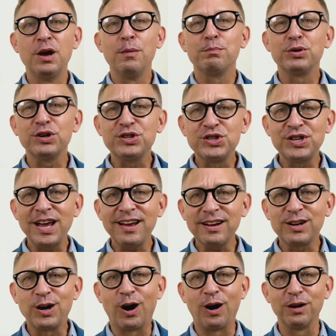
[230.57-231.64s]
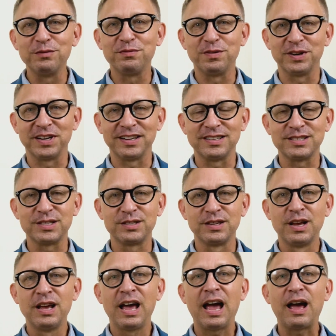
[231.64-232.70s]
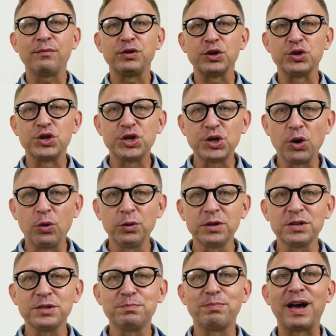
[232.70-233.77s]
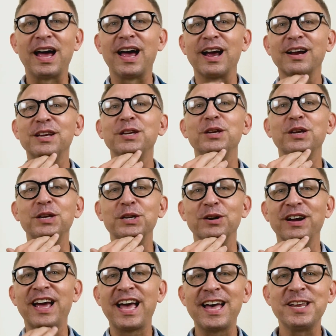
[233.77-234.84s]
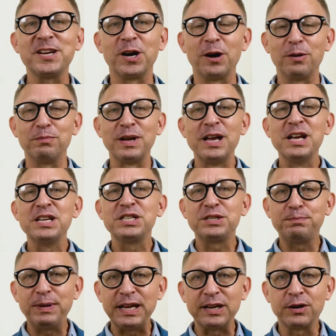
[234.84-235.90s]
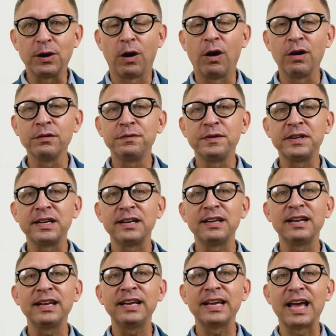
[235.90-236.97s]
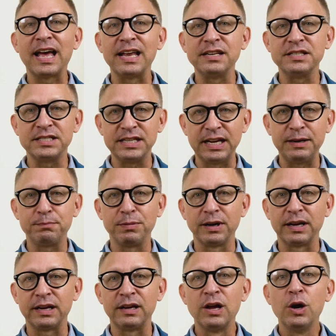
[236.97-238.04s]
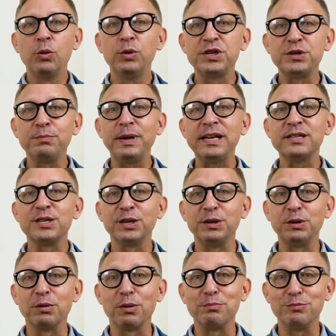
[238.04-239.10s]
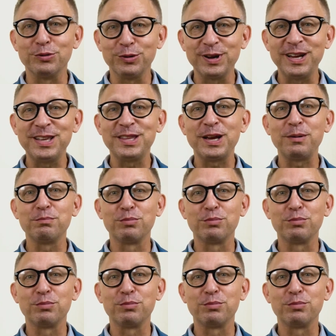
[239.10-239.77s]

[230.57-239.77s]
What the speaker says: Project confidence. Have your shoulders back, your head up. Speak confidently and deeply, which means that you are breathing